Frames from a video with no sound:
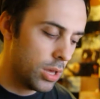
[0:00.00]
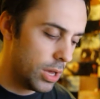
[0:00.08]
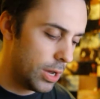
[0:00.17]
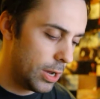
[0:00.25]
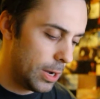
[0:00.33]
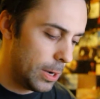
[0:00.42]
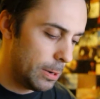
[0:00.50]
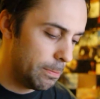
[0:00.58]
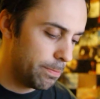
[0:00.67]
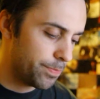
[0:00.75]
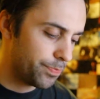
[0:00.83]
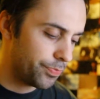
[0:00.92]

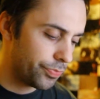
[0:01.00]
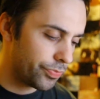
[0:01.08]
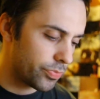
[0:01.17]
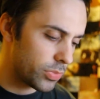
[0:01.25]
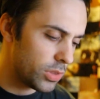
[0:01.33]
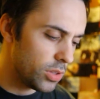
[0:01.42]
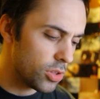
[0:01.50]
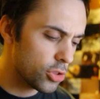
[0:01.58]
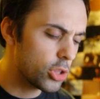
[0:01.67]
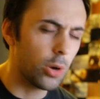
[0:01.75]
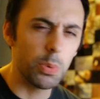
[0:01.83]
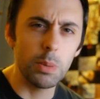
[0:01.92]
So
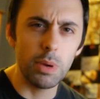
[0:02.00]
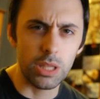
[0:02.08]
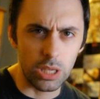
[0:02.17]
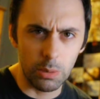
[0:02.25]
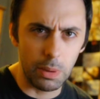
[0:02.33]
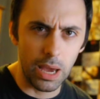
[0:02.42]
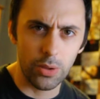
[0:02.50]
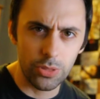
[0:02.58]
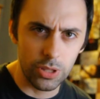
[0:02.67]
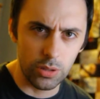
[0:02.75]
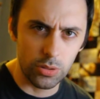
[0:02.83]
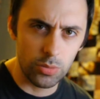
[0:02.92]
I've been messing about
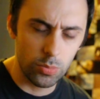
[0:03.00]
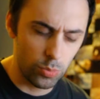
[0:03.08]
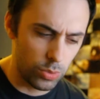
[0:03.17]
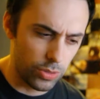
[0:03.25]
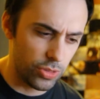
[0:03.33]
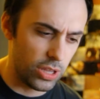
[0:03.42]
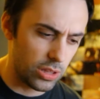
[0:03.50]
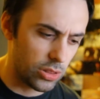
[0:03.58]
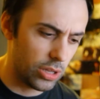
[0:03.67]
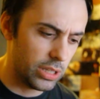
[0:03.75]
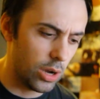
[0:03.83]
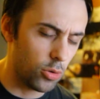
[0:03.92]
with things
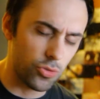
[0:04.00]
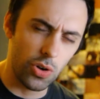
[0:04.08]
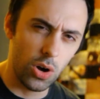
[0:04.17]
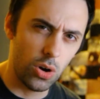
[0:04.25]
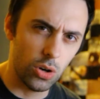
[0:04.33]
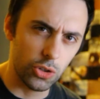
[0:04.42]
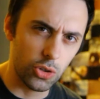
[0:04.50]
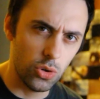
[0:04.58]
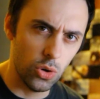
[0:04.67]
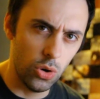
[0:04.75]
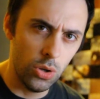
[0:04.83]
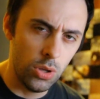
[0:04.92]
like the Ultra
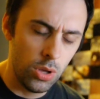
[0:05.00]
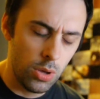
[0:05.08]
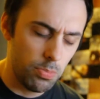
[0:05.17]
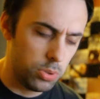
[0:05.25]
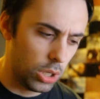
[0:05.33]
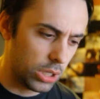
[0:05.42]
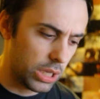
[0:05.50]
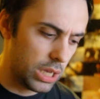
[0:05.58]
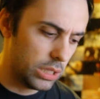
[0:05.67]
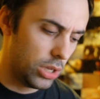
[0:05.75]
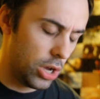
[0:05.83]
Hardcore plugin.